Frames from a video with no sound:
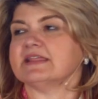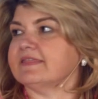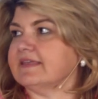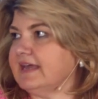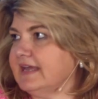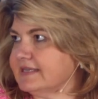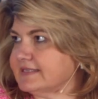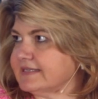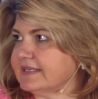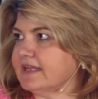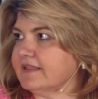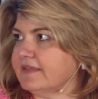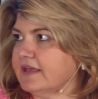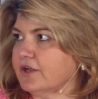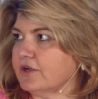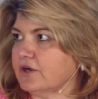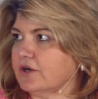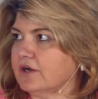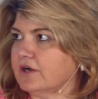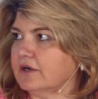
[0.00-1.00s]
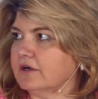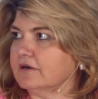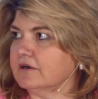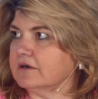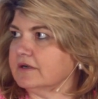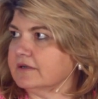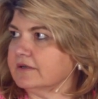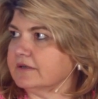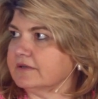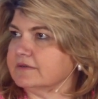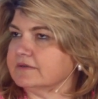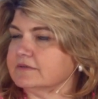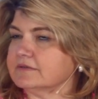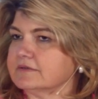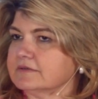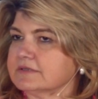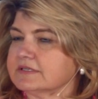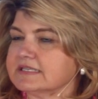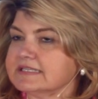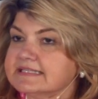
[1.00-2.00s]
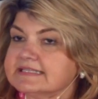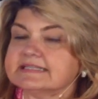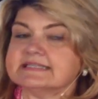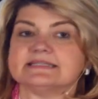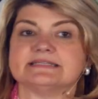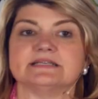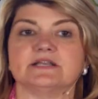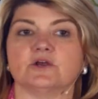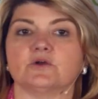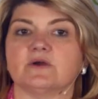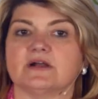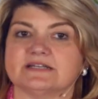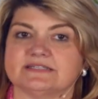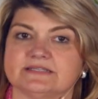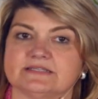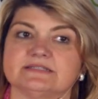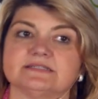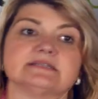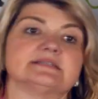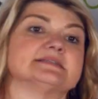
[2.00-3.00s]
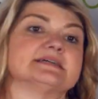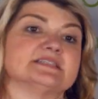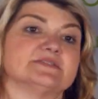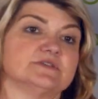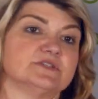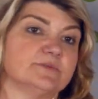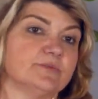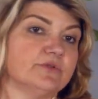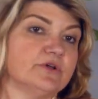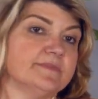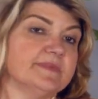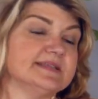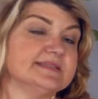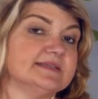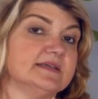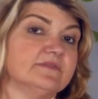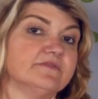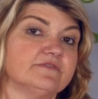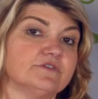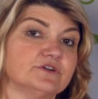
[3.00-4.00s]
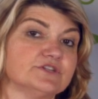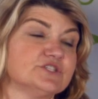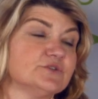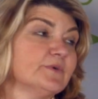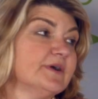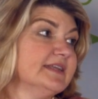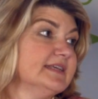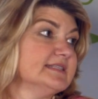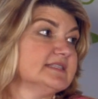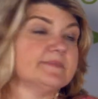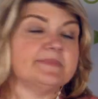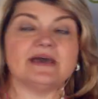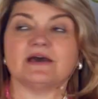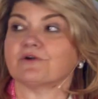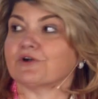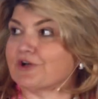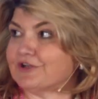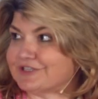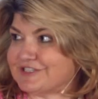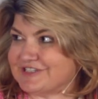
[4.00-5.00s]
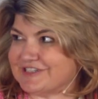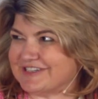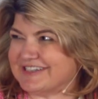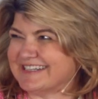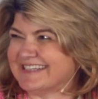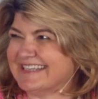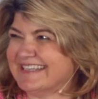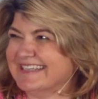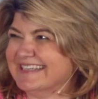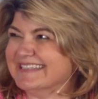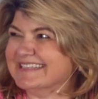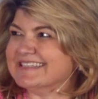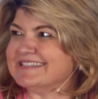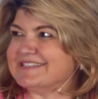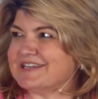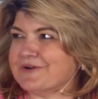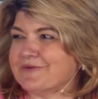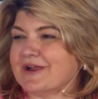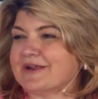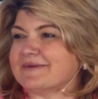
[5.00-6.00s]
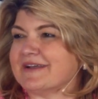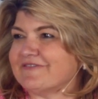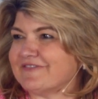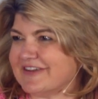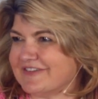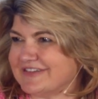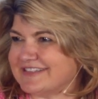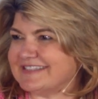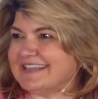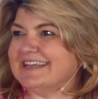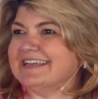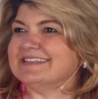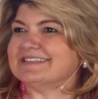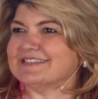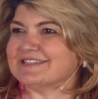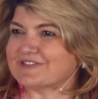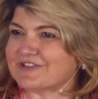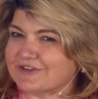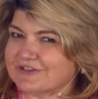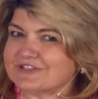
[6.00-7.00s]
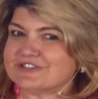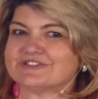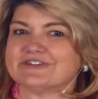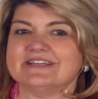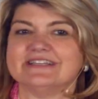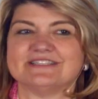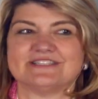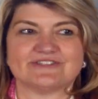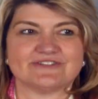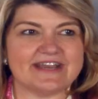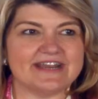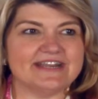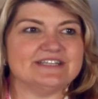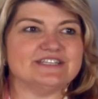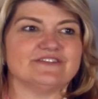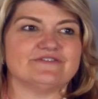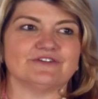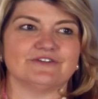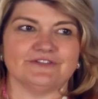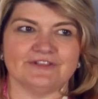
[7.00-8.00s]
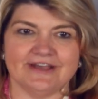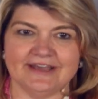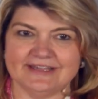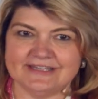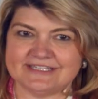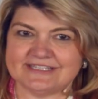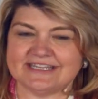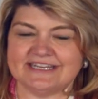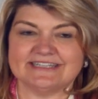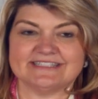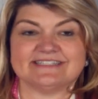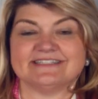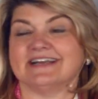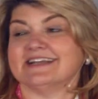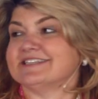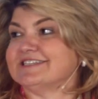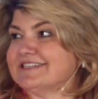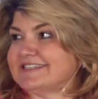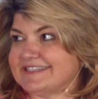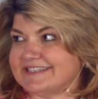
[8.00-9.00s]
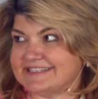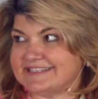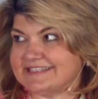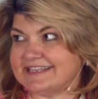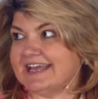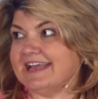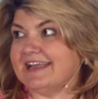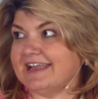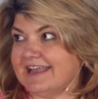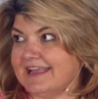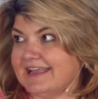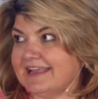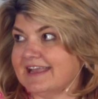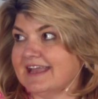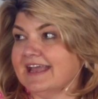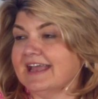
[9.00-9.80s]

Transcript: things that I think are consistent across the successful deployments. And first one is about culture. So one of my favorite sayings is culture eats strategy for lunch, and it's not just a saying.